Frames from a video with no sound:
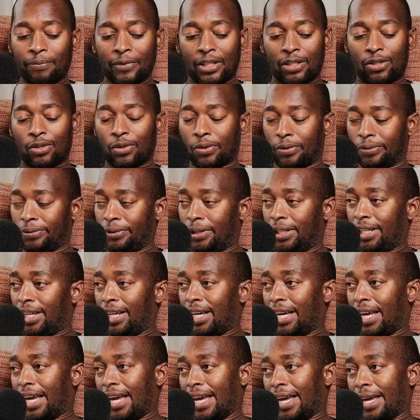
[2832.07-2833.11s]
So
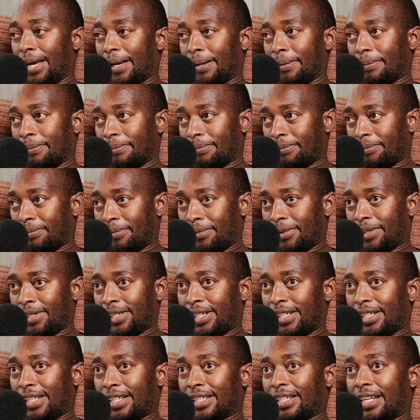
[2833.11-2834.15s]
um,
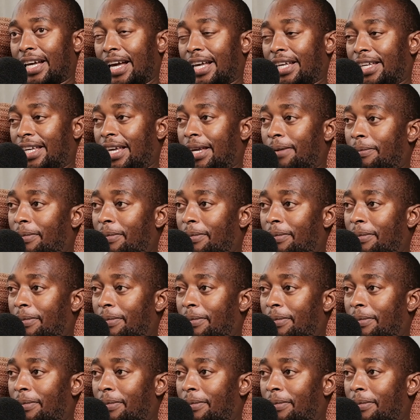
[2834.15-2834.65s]
this guy came